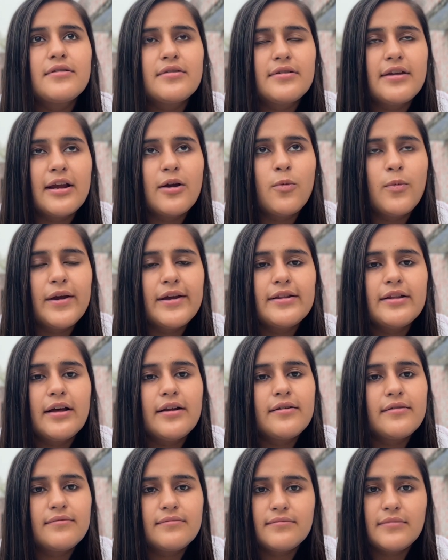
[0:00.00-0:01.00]
Rigved
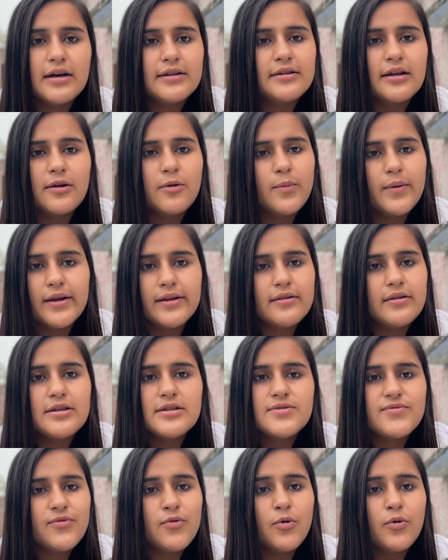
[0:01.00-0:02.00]
and Atharved.
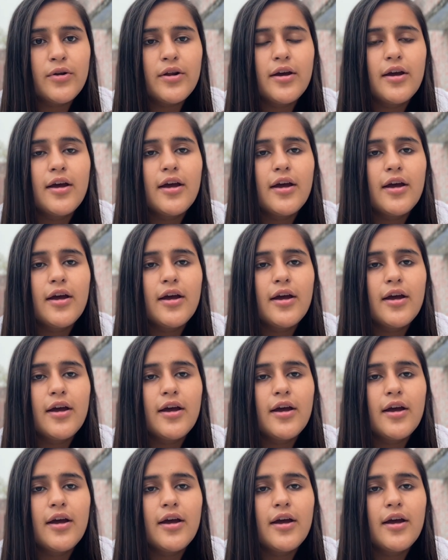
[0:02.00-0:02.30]
These four.